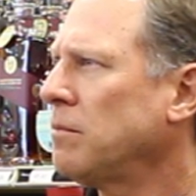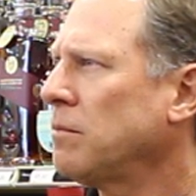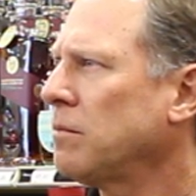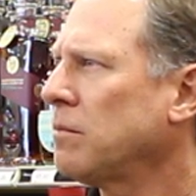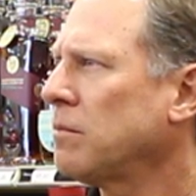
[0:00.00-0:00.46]

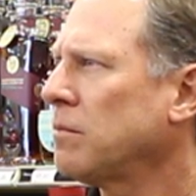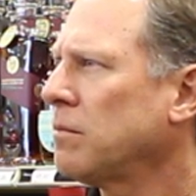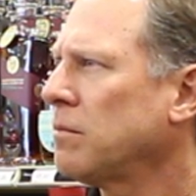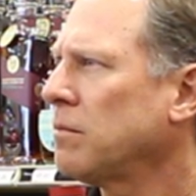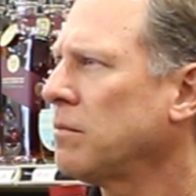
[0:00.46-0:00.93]

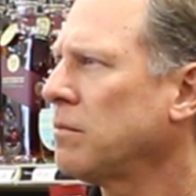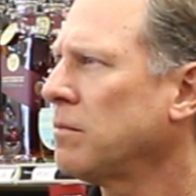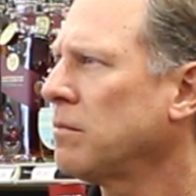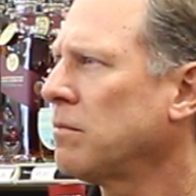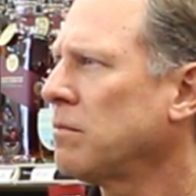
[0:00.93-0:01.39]

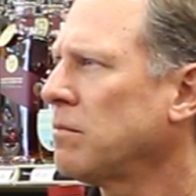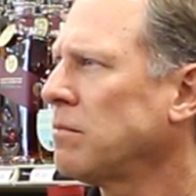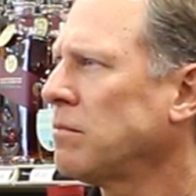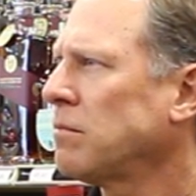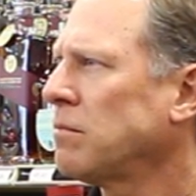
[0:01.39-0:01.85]

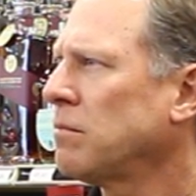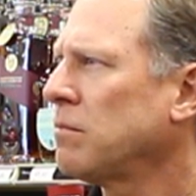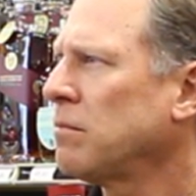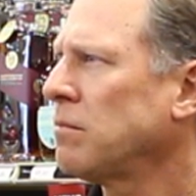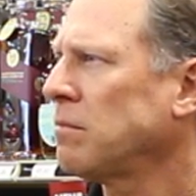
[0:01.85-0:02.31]

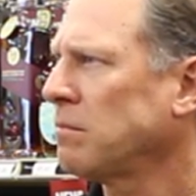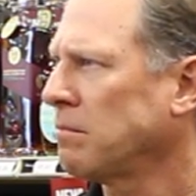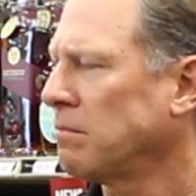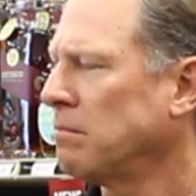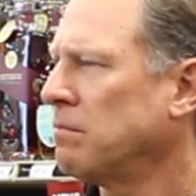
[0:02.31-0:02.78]

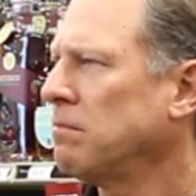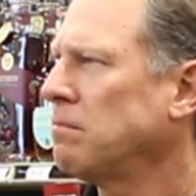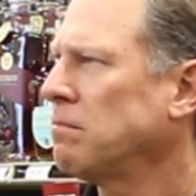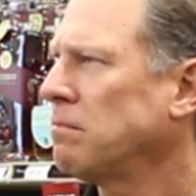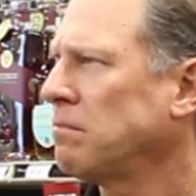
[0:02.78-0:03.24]

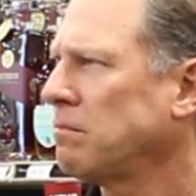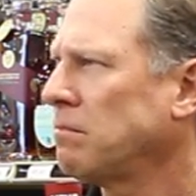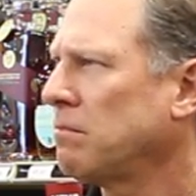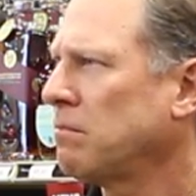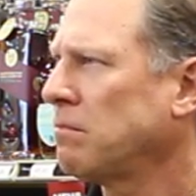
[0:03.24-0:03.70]

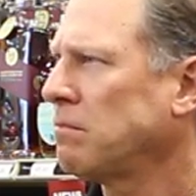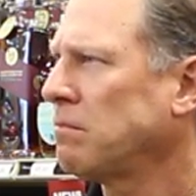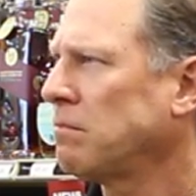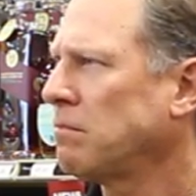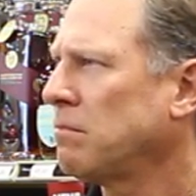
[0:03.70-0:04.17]

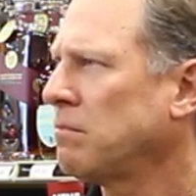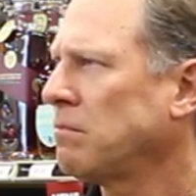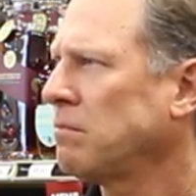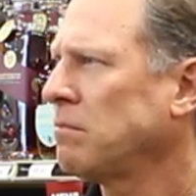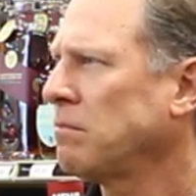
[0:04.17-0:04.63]

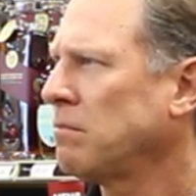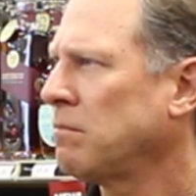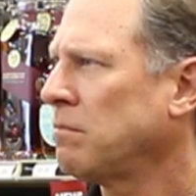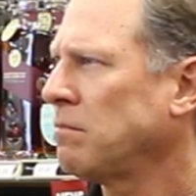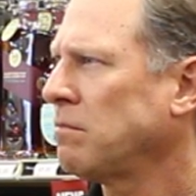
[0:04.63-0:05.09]

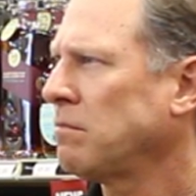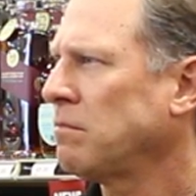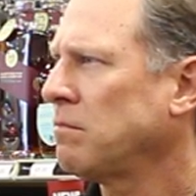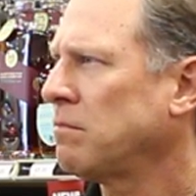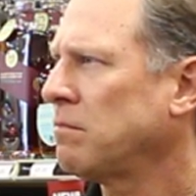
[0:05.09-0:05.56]

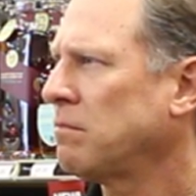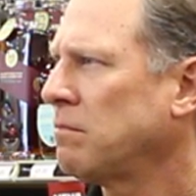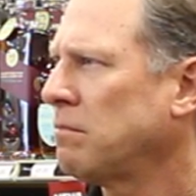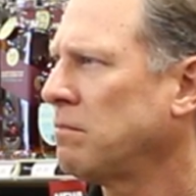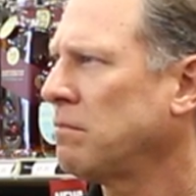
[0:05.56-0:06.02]

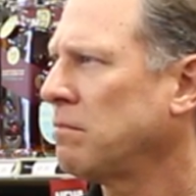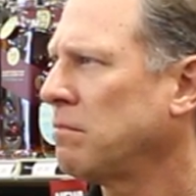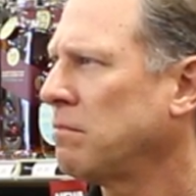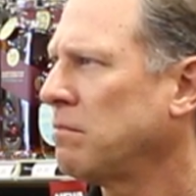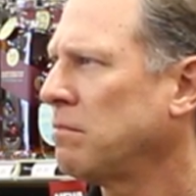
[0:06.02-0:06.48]

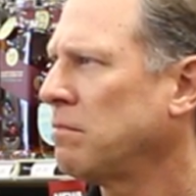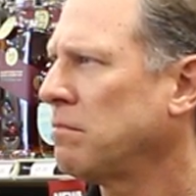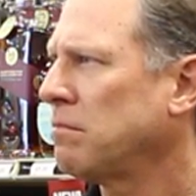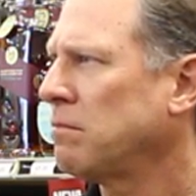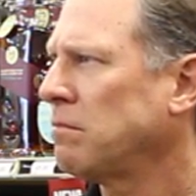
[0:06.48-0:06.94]

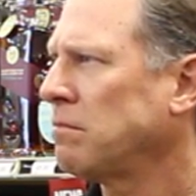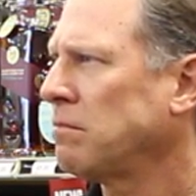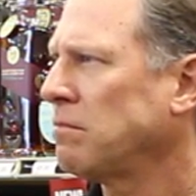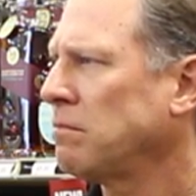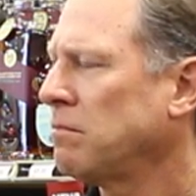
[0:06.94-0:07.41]

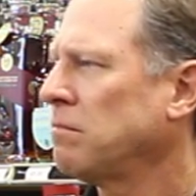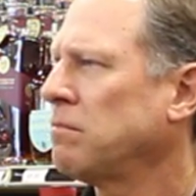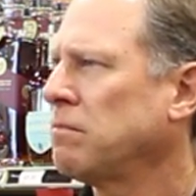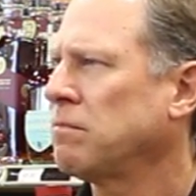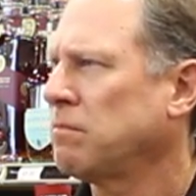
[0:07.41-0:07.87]

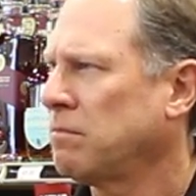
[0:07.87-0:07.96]
(silent)